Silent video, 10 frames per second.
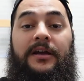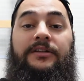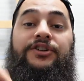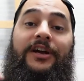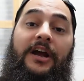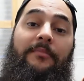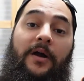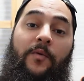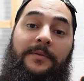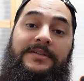Check out my
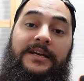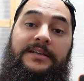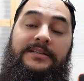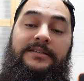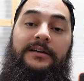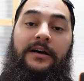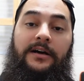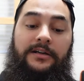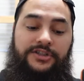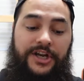website,
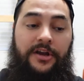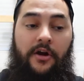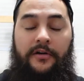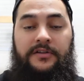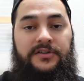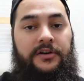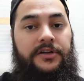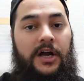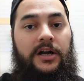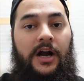
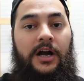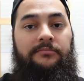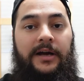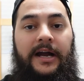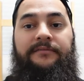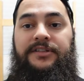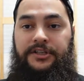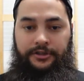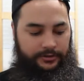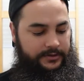jcardenasart.com. I have
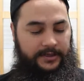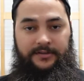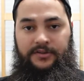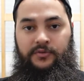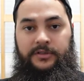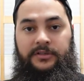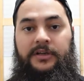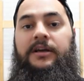t-shirts like this one.